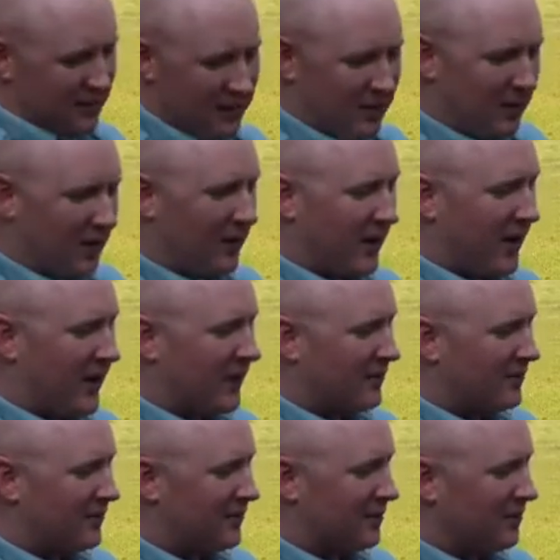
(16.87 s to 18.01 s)
Doing all right.
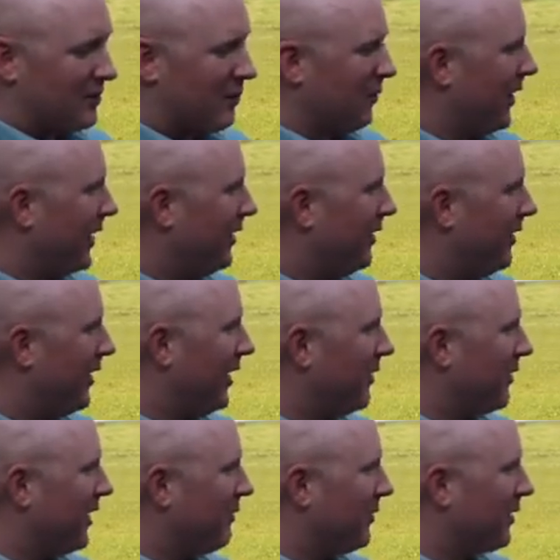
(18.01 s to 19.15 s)
So we're out here today,
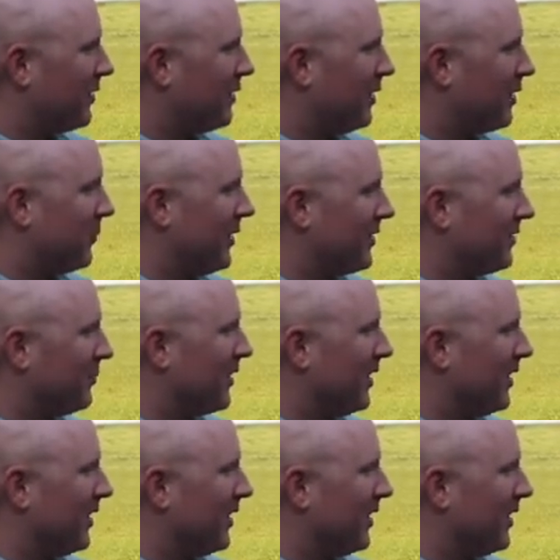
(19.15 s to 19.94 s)
right? We're going to talk about some